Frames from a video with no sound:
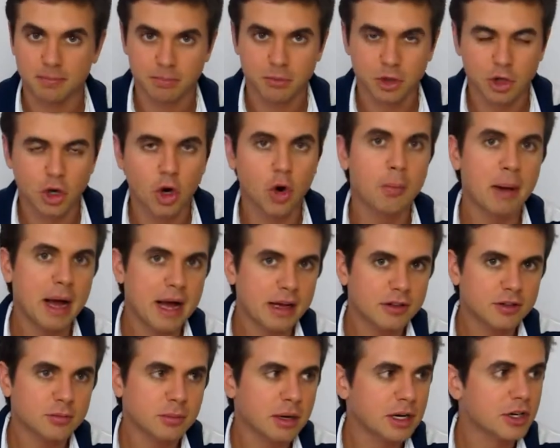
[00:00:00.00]
Go back
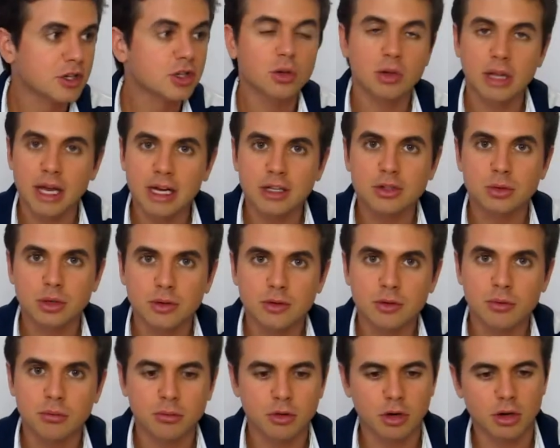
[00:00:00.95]
to my show last week
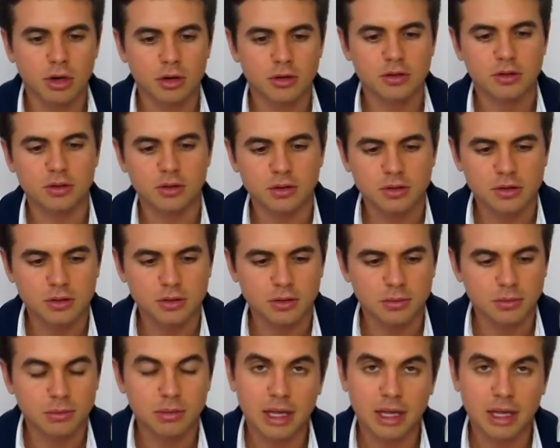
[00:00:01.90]
to